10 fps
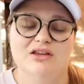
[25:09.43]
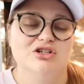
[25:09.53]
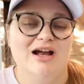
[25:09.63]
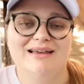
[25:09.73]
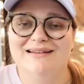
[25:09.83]
the
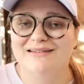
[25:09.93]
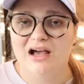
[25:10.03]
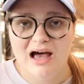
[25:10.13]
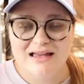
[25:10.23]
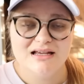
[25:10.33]
jacket is
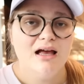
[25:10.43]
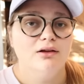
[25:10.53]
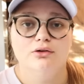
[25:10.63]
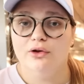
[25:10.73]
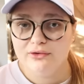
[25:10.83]
cut
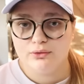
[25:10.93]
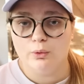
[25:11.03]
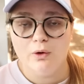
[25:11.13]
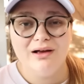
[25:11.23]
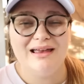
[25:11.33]
looks
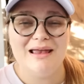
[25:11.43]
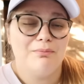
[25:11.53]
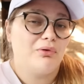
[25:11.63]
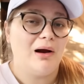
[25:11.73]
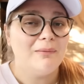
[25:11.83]
cool,
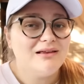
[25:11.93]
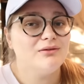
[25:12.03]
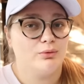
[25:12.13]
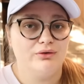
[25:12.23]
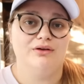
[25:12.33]
it probably
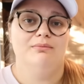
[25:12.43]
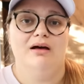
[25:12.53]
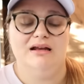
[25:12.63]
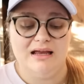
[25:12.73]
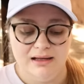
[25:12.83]
is worth good
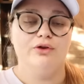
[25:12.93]
money.